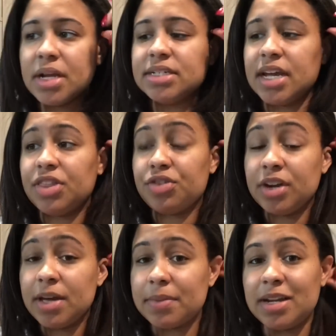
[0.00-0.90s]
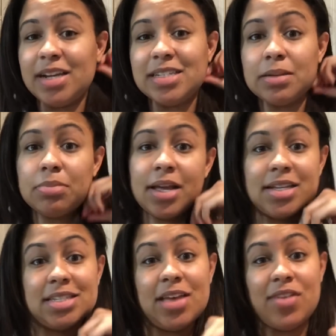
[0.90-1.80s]
Day 3, I'm gonna eat some
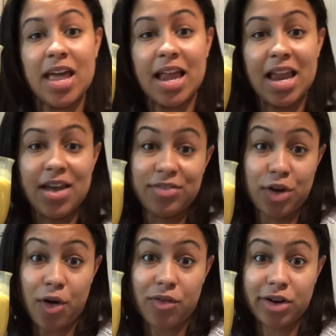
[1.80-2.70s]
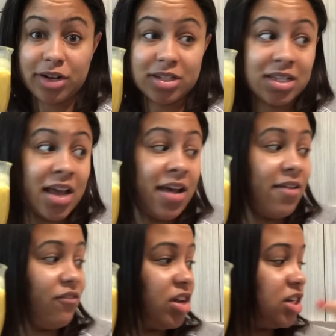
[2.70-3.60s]
Thanksgiving leftovers,
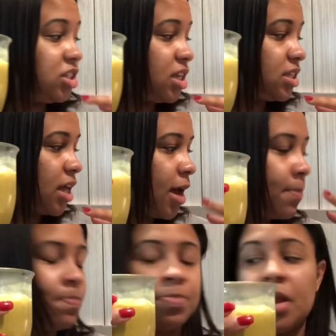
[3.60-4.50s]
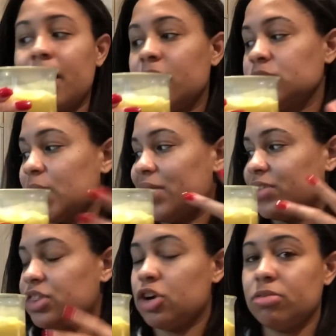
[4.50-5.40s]
finish this up. I also
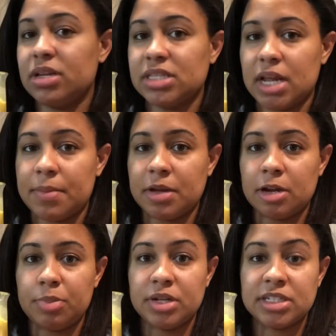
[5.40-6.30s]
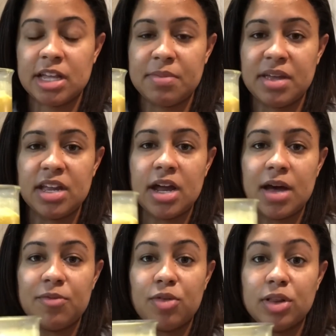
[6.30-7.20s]
have a thermos that I'm gonna put some in
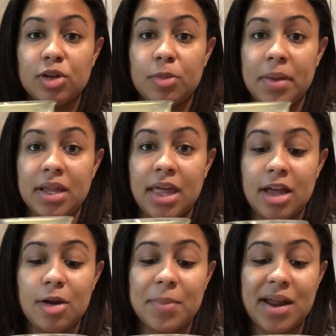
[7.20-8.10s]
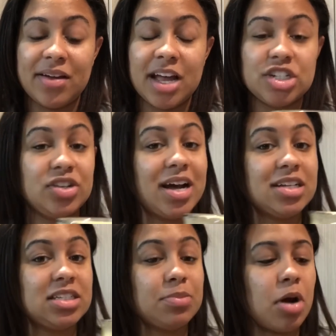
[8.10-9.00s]
for a little bit later, but I'll catch you
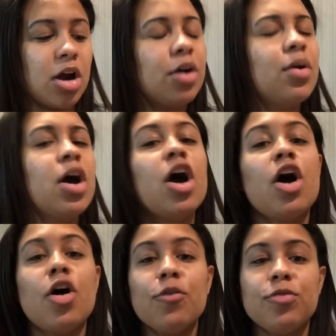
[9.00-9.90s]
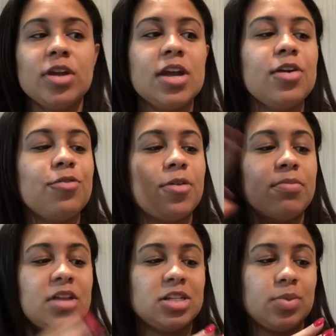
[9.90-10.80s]
guys tomorrow. Hopefully
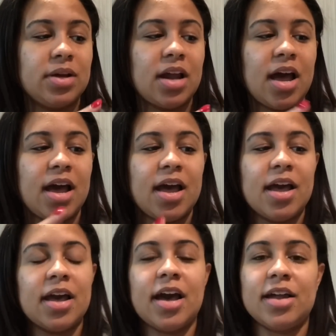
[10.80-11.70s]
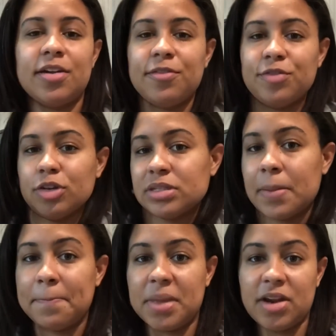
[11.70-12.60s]
from this one I kind of feel
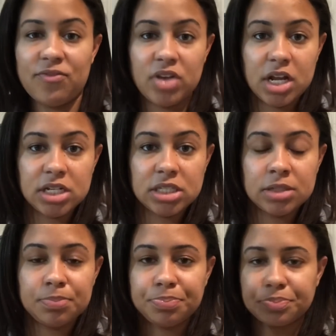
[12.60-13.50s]
some benefits.